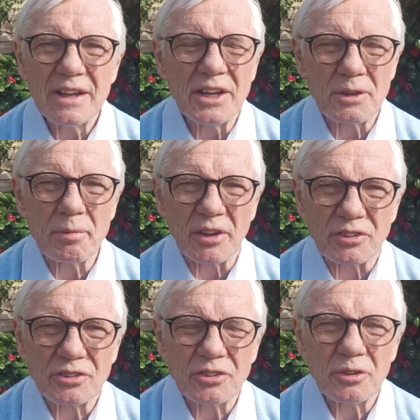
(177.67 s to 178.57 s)
in the
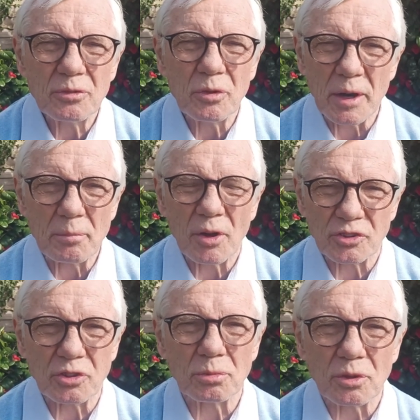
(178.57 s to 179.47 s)
best way
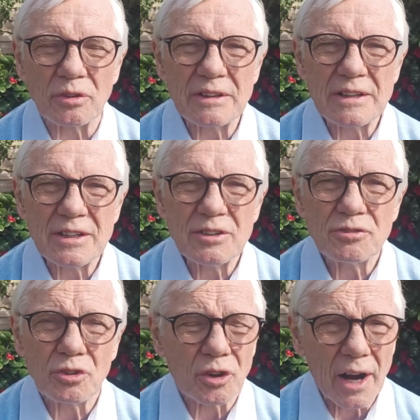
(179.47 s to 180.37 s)
possible
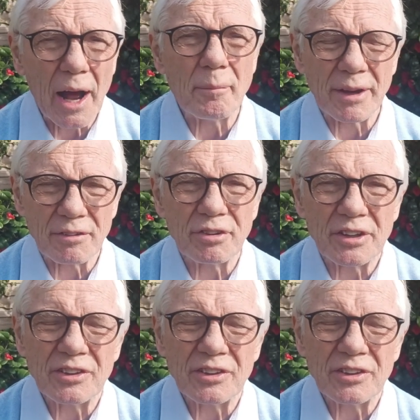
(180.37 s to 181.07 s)
for our benefit